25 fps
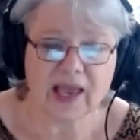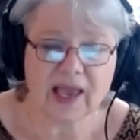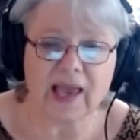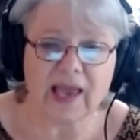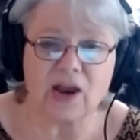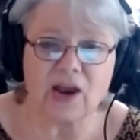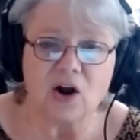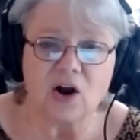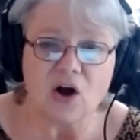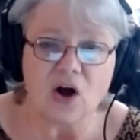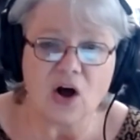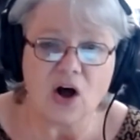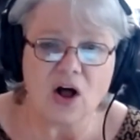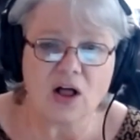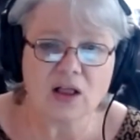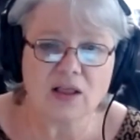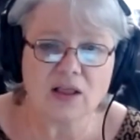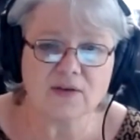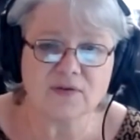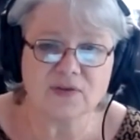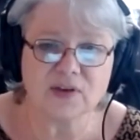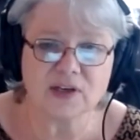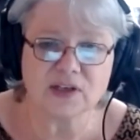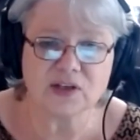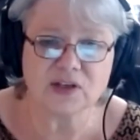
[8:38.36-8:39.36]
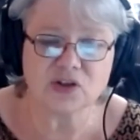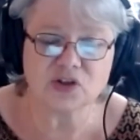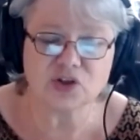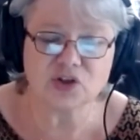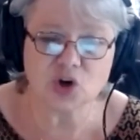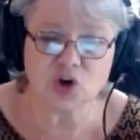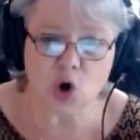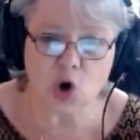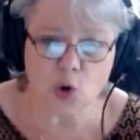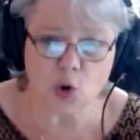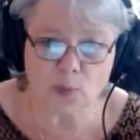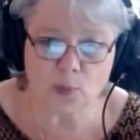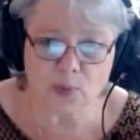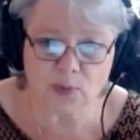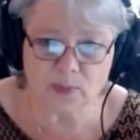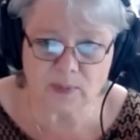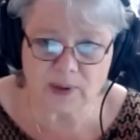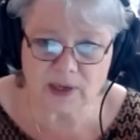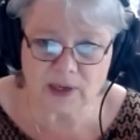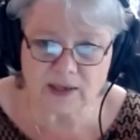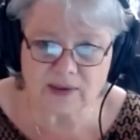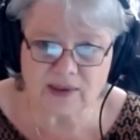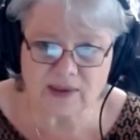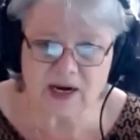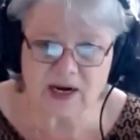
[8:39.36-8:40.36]
And all of this
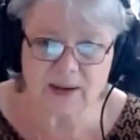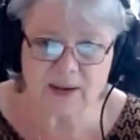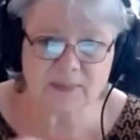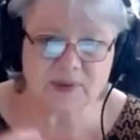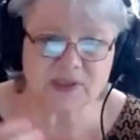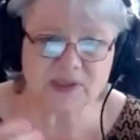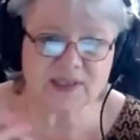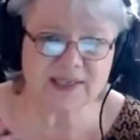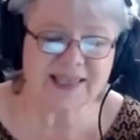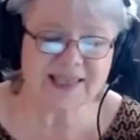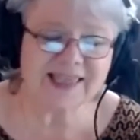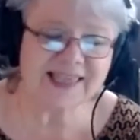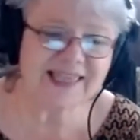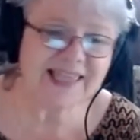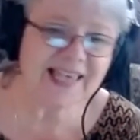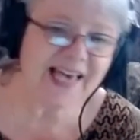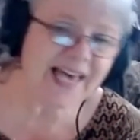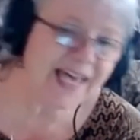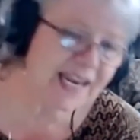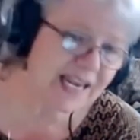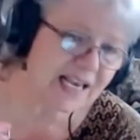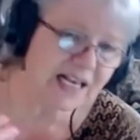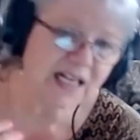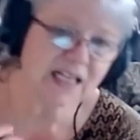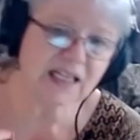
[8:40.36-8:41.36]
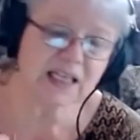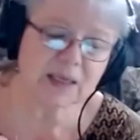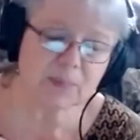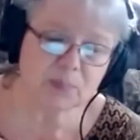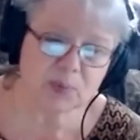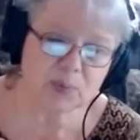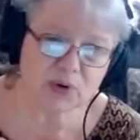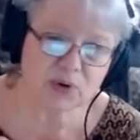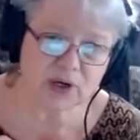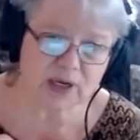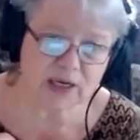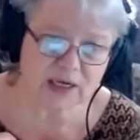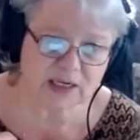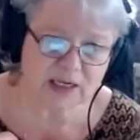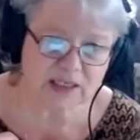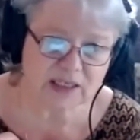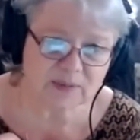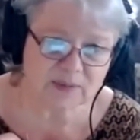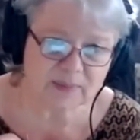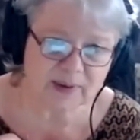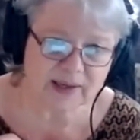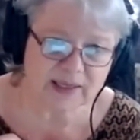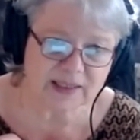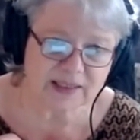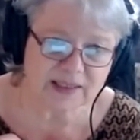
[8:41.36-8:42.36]
dopamine that I'm synthetically putting into
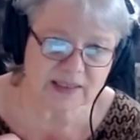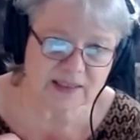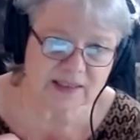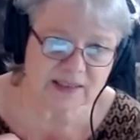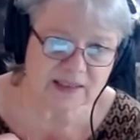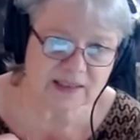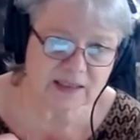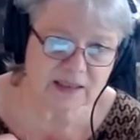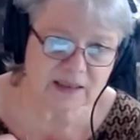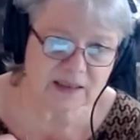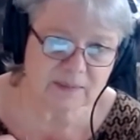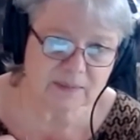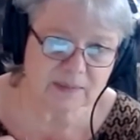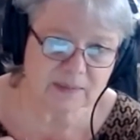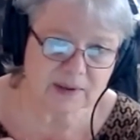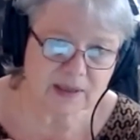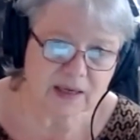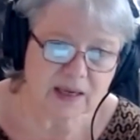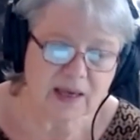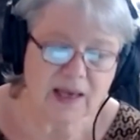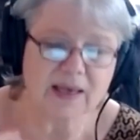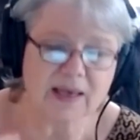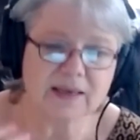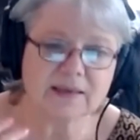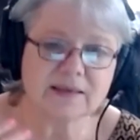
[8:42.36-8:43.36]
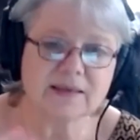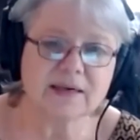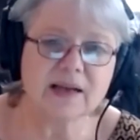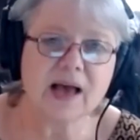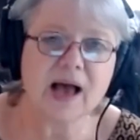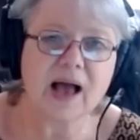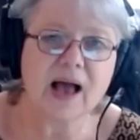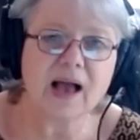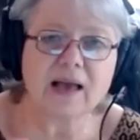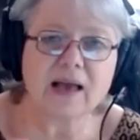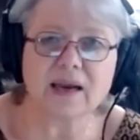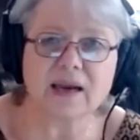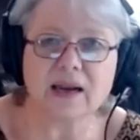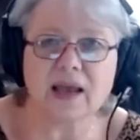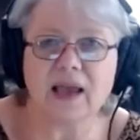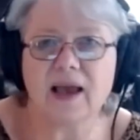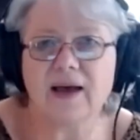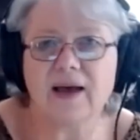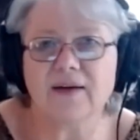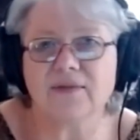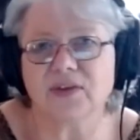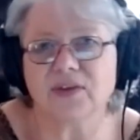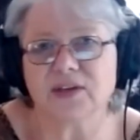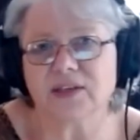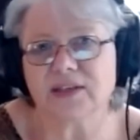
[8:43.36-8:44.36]
my system is not going to
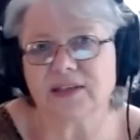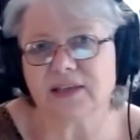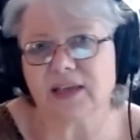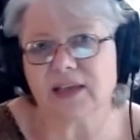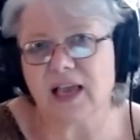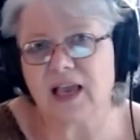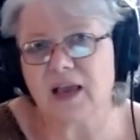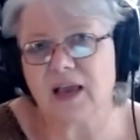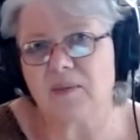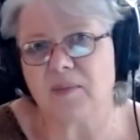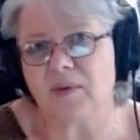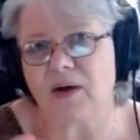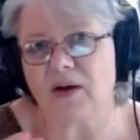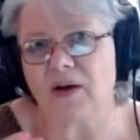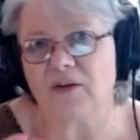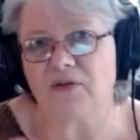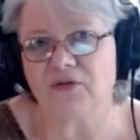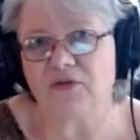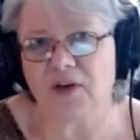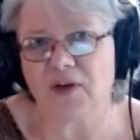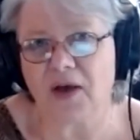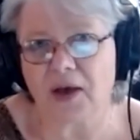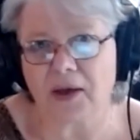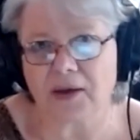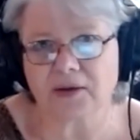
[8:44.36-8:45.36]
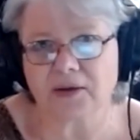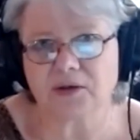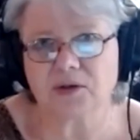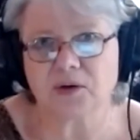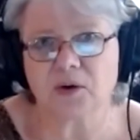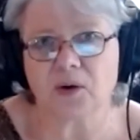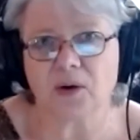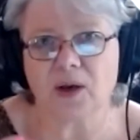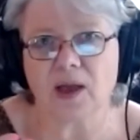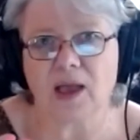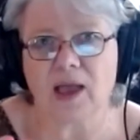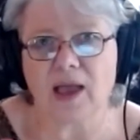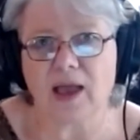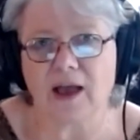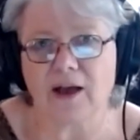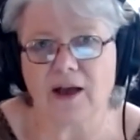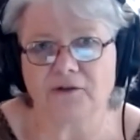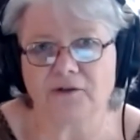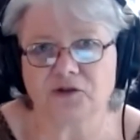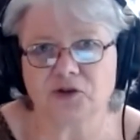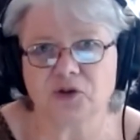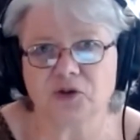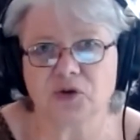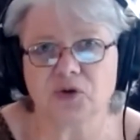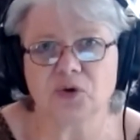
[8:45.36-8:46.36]
have the same effect
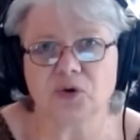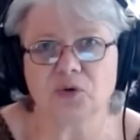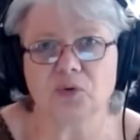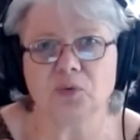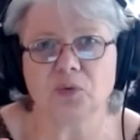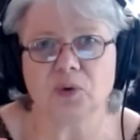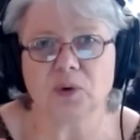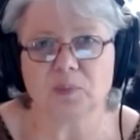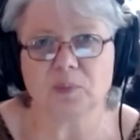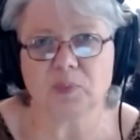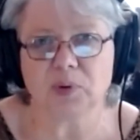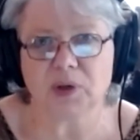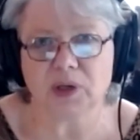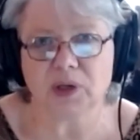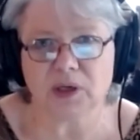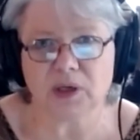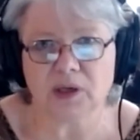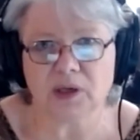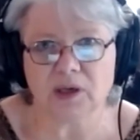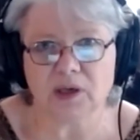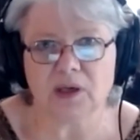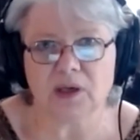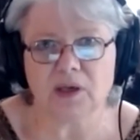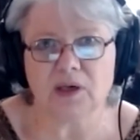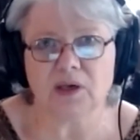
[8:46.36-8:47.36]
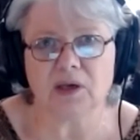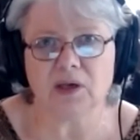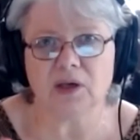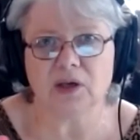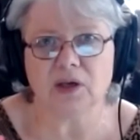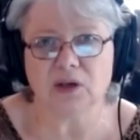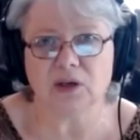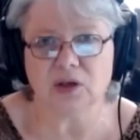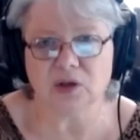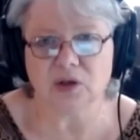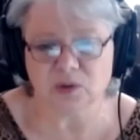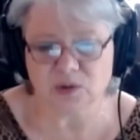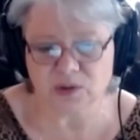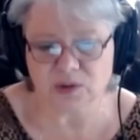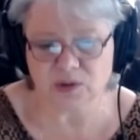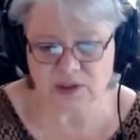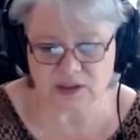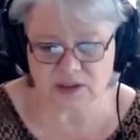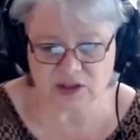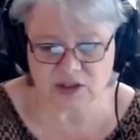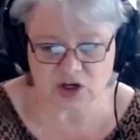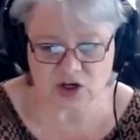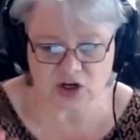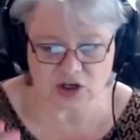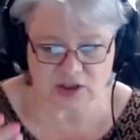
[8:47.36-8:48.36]
after repeated
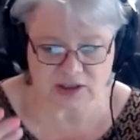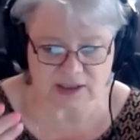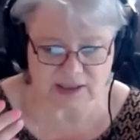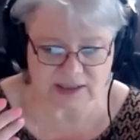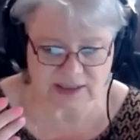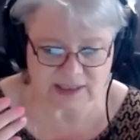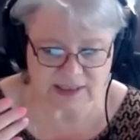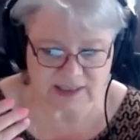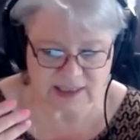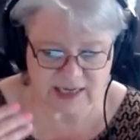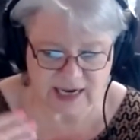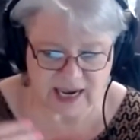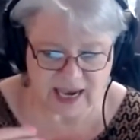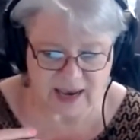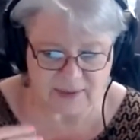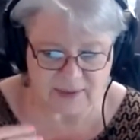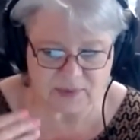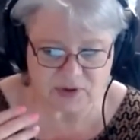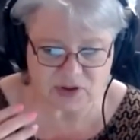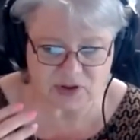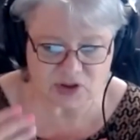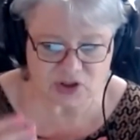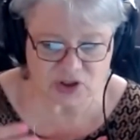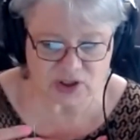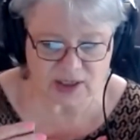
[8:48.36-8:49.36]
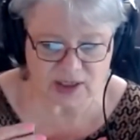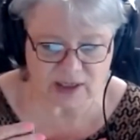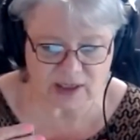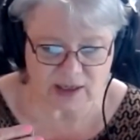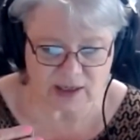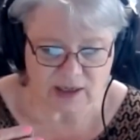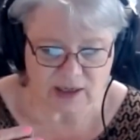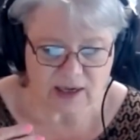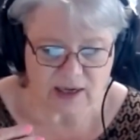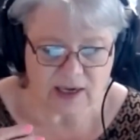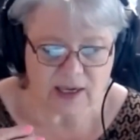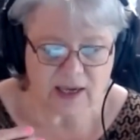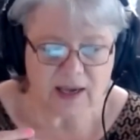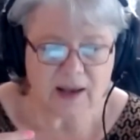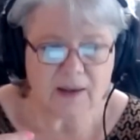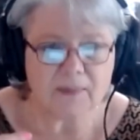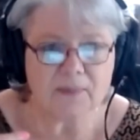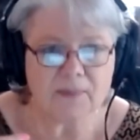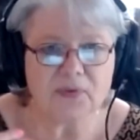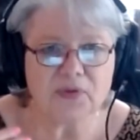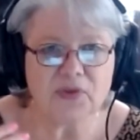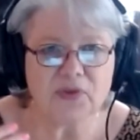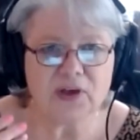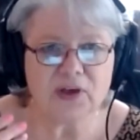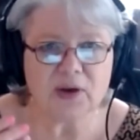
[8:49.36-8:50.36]
uses because it's damaging
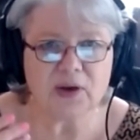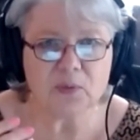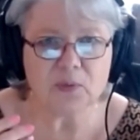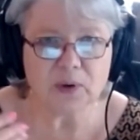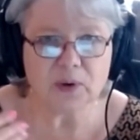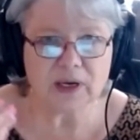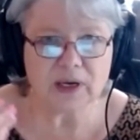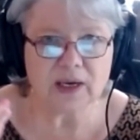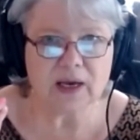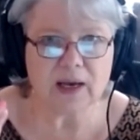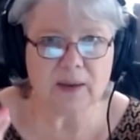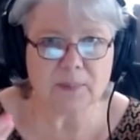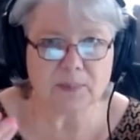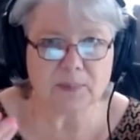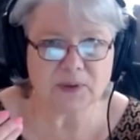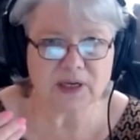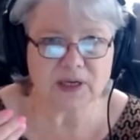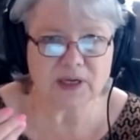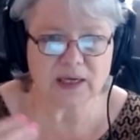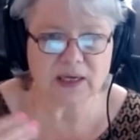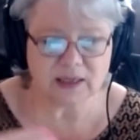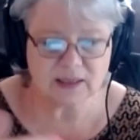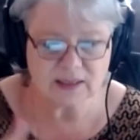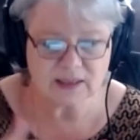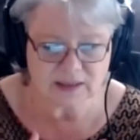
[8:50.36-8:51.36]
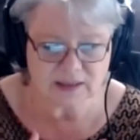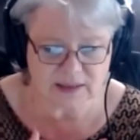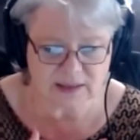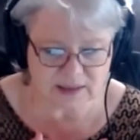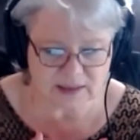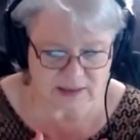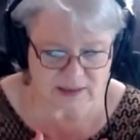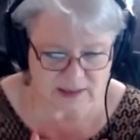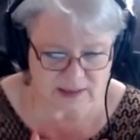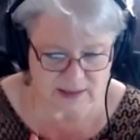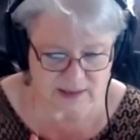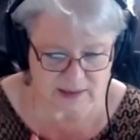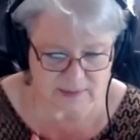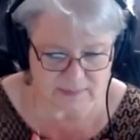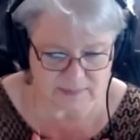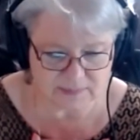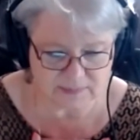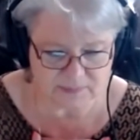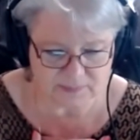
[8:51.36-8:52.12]
the reuptake system.